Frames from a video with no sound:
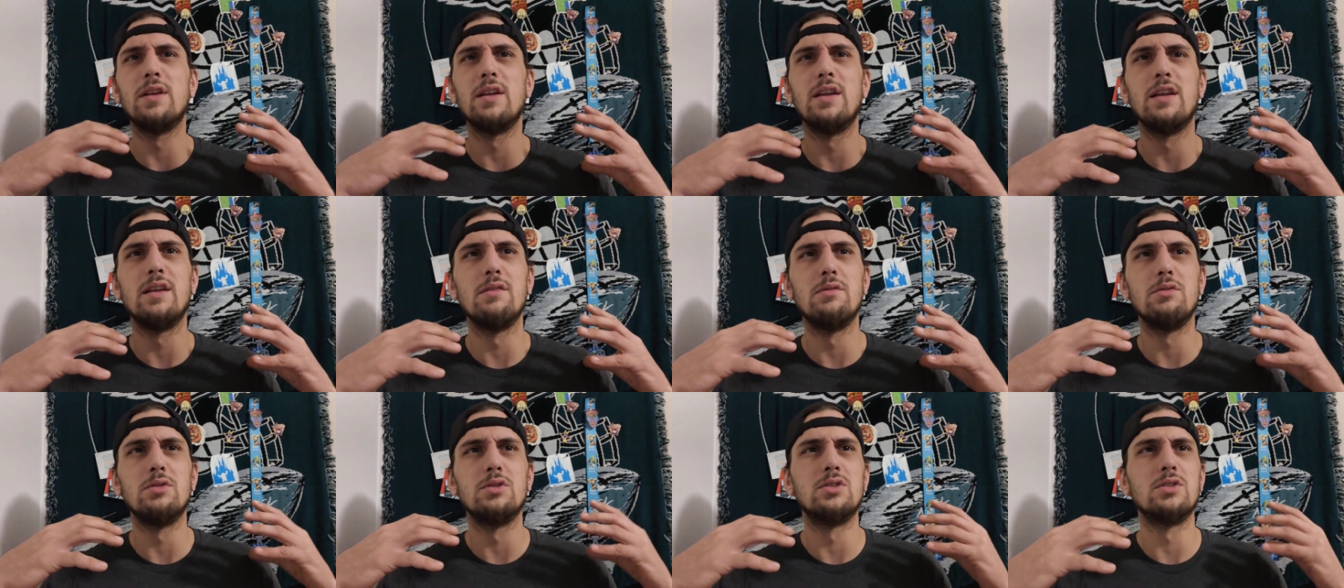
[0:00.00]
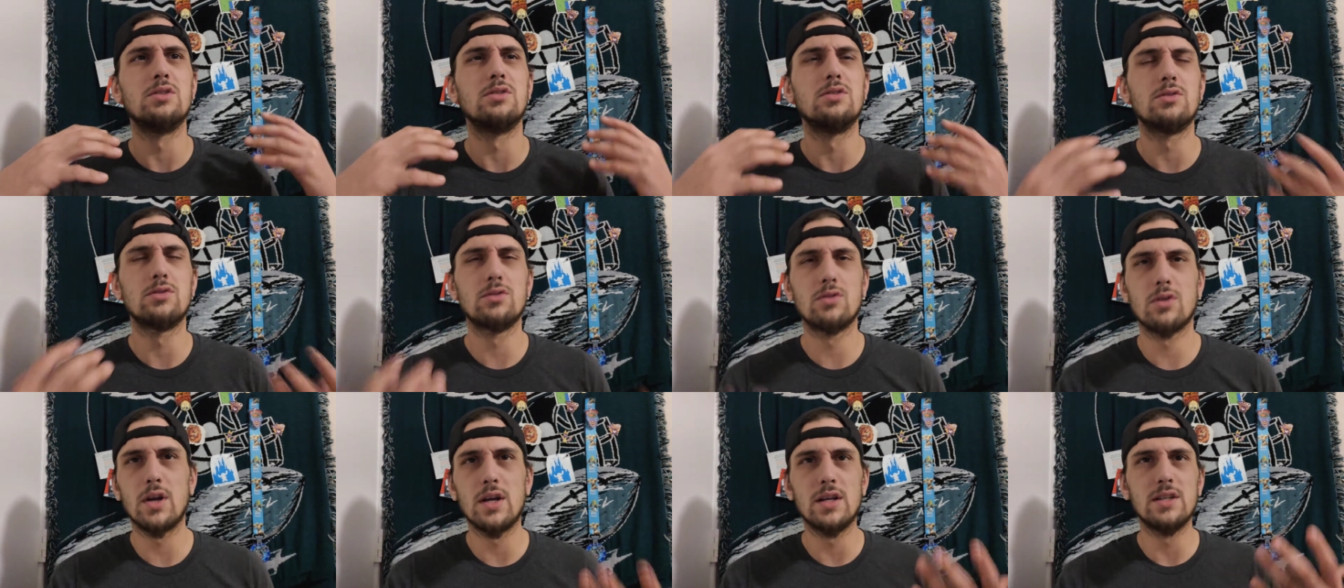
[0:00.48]
and it was
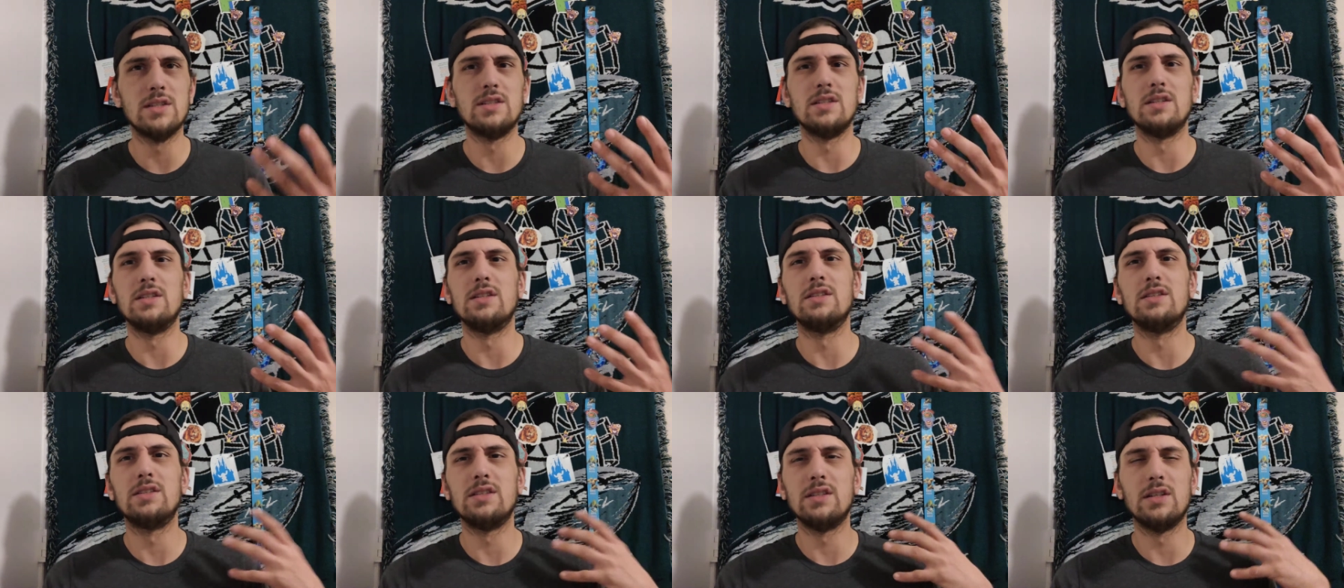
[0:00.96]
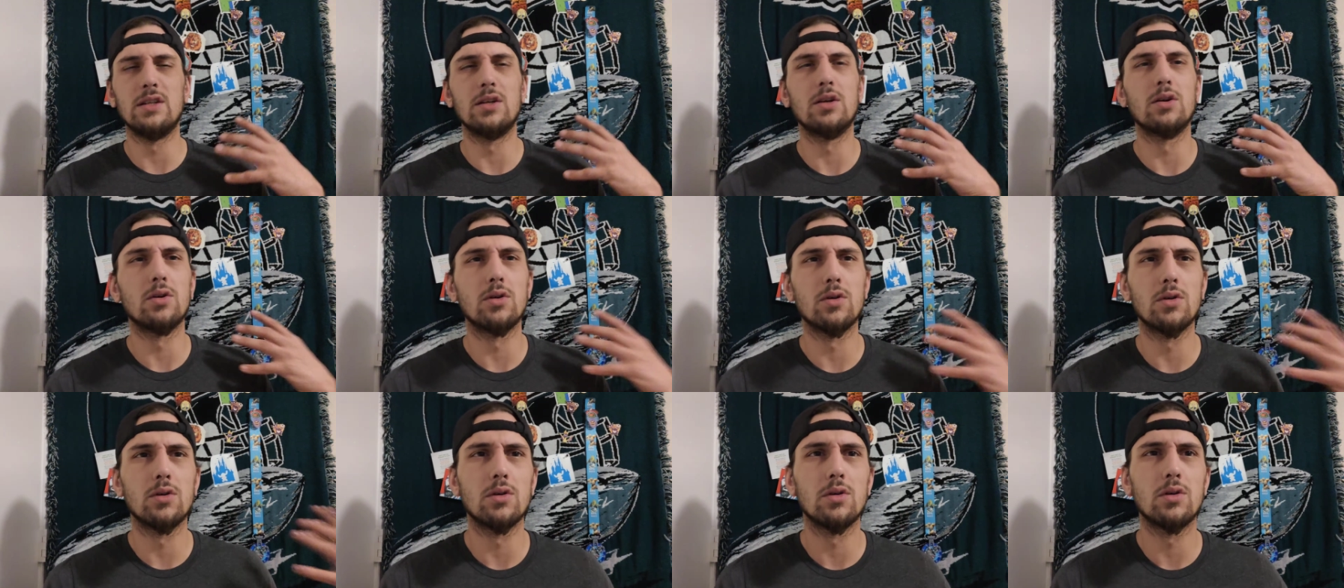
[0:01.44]
just crazy to see
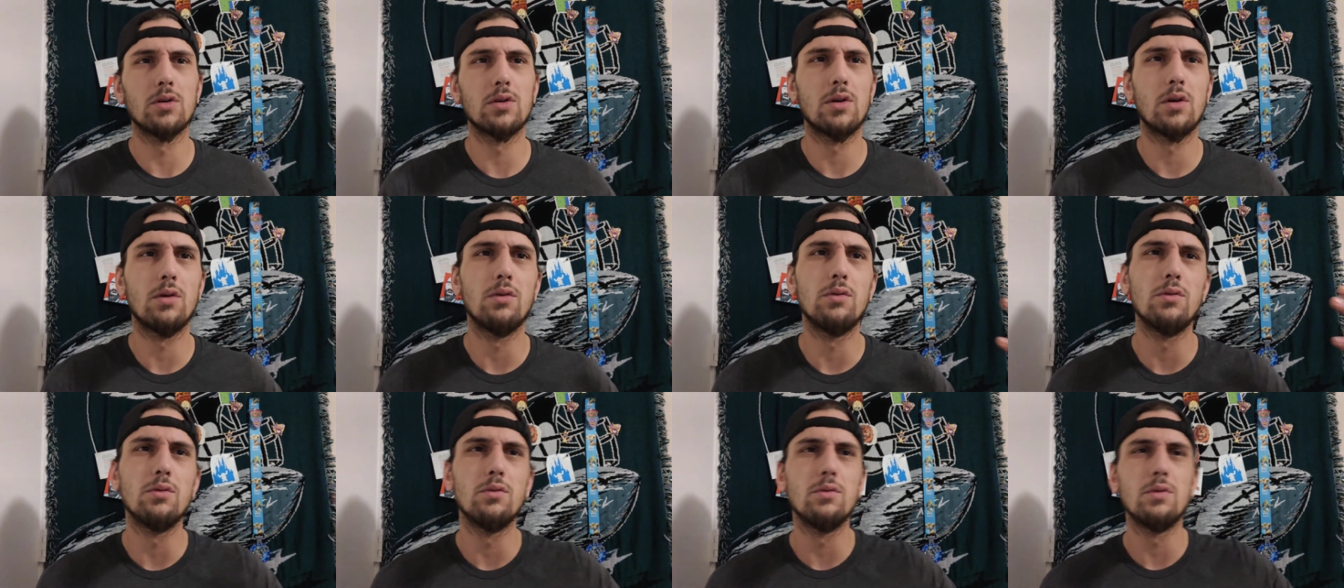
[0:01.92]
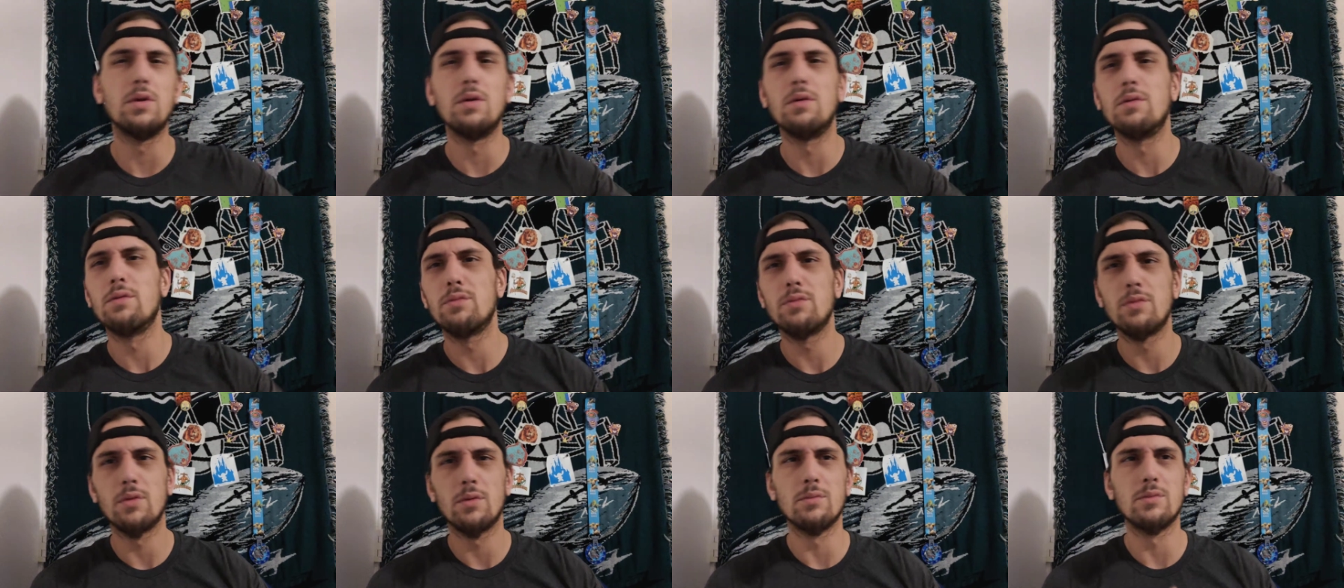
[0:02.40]
her go,
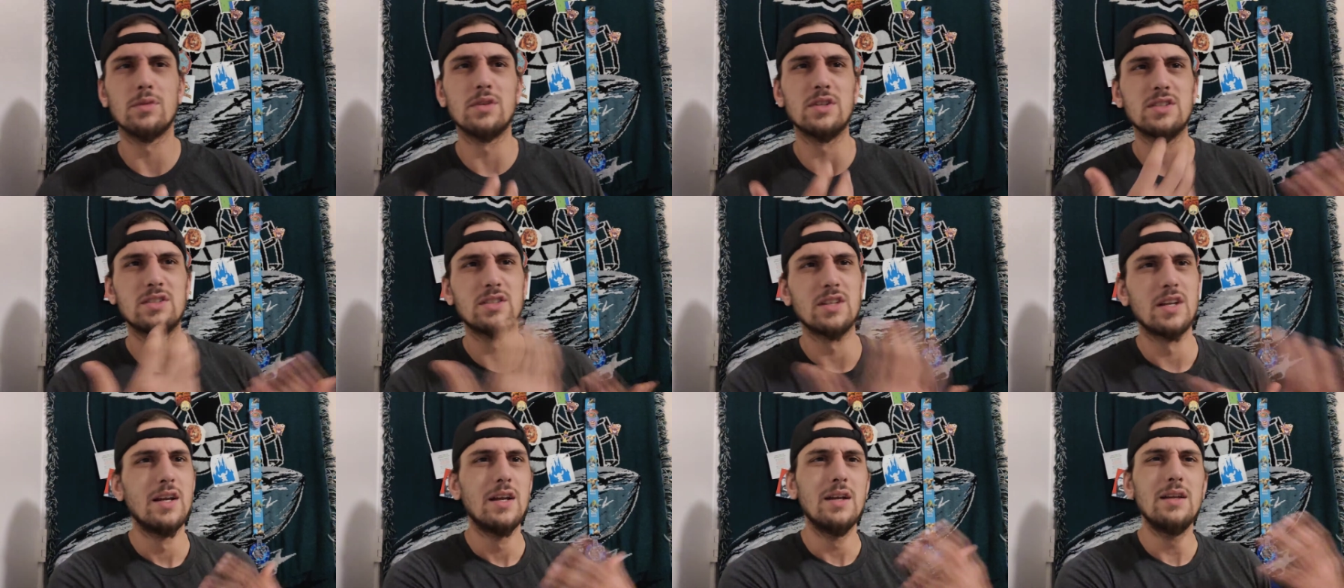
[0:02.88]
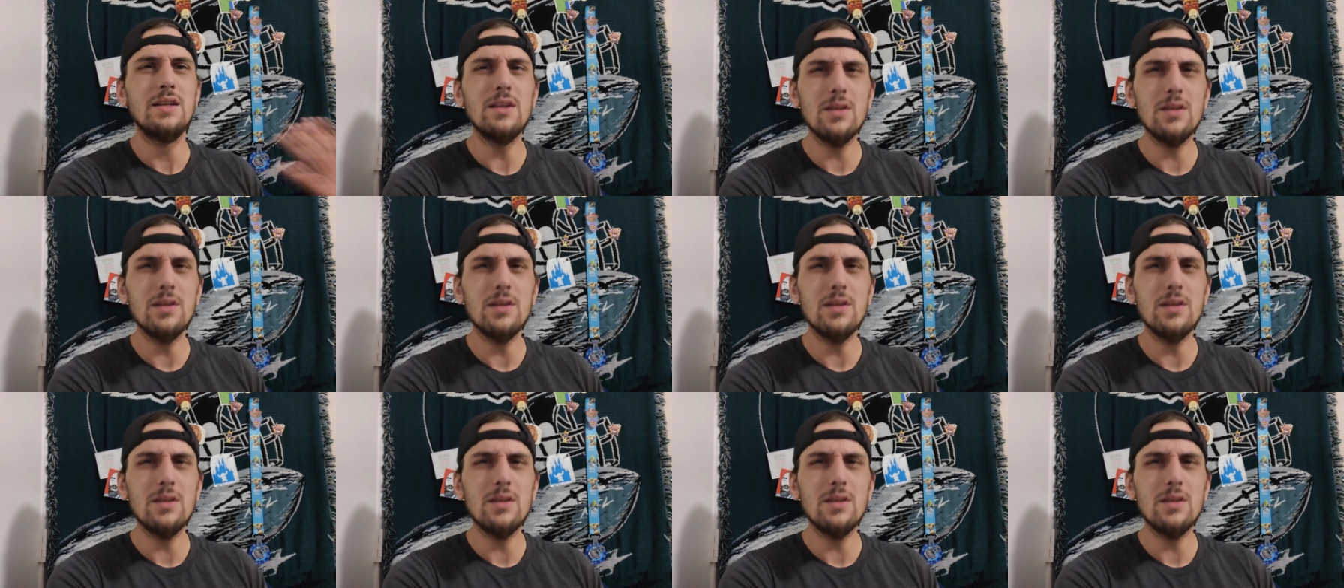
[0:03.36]
from this,